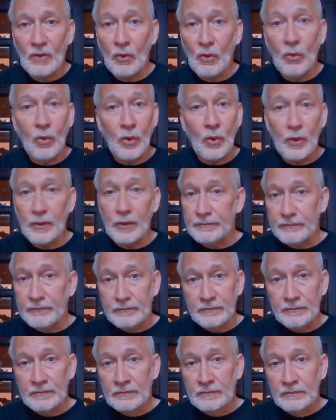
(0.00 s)
or
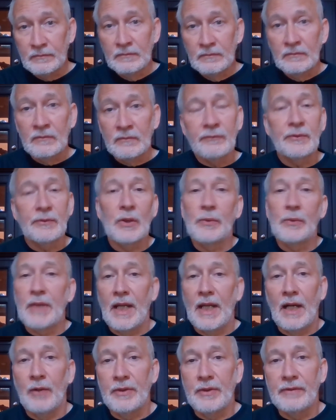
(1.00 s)
float
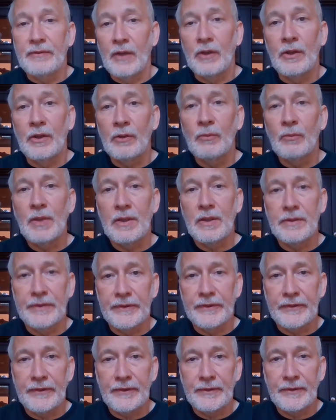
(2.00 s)
out of our
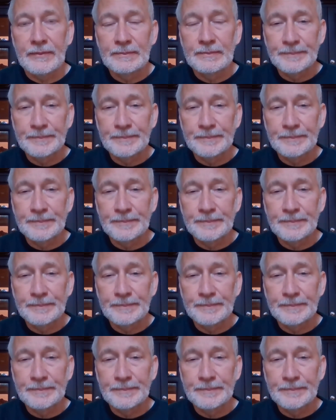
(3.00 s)
awareness.